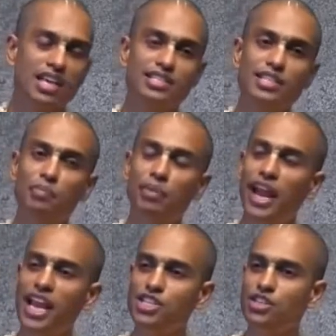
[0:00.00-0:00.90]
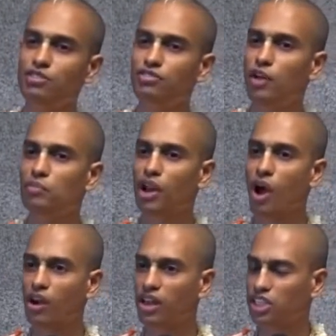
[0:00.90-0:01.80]
Separation from
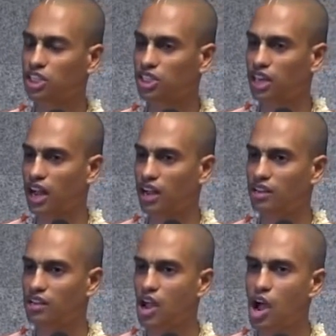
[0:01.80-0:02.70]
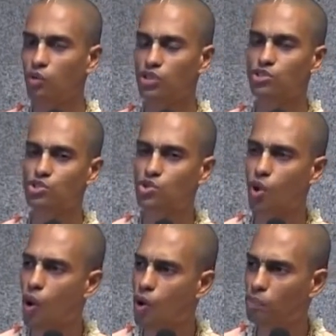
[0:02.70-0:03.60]
Lord Krishna was
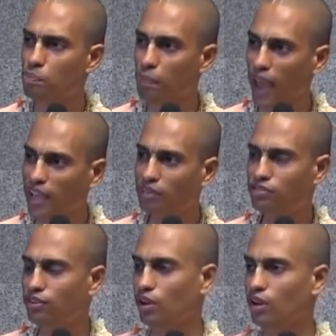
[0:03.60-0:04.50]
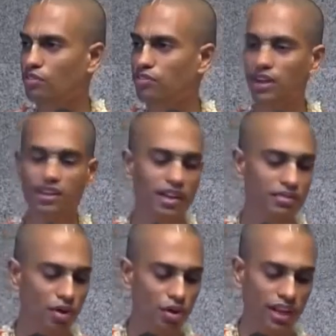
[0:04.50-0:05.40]
so painful for the
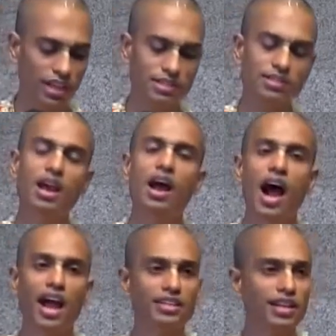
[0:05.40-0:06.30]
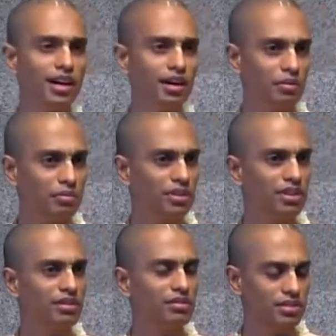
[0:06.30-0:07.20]
devotees, and
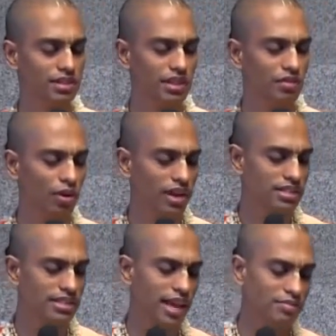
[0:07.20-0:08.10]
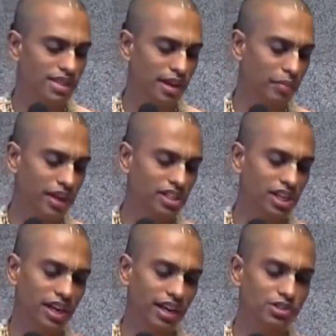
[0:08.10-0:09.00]
the devotees' names are
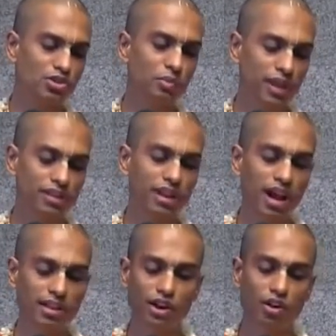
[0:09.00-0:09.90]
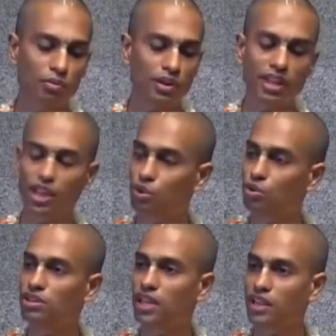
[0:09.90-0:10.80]
mentioned here: Subhadra, Draupadi,
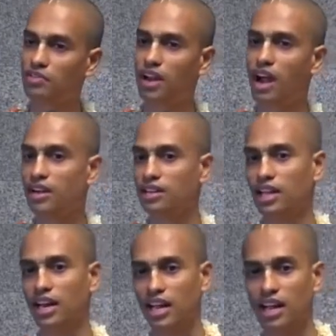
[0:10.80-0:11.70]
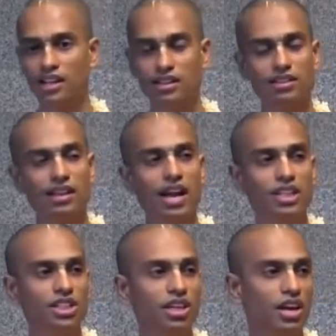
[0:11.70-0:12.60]
Kunti, Virata Tanaya,
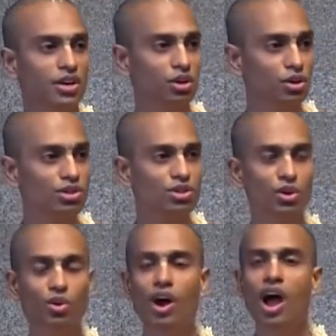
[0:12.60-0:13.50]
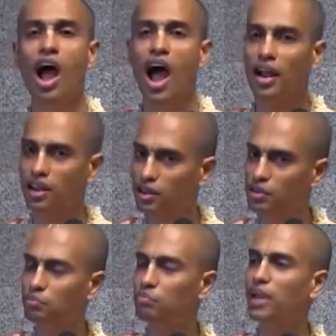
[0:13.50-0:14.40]
Dhritarashtra, Yuyutsu, and
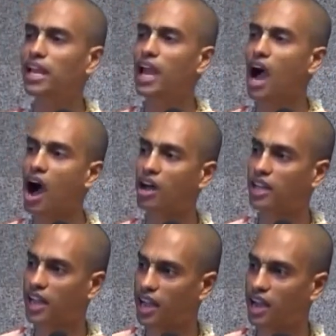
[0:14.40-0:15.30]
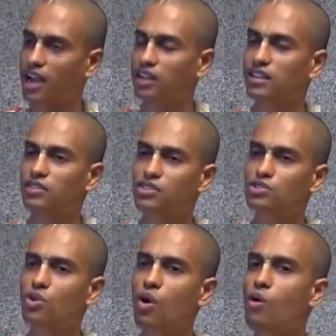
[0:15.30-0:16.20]
many Adayaha. There were
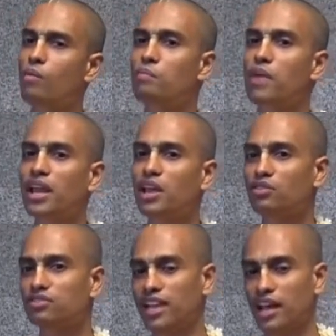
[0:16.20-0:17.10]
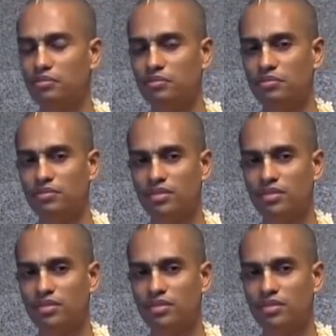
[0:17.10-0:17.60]
so many of them.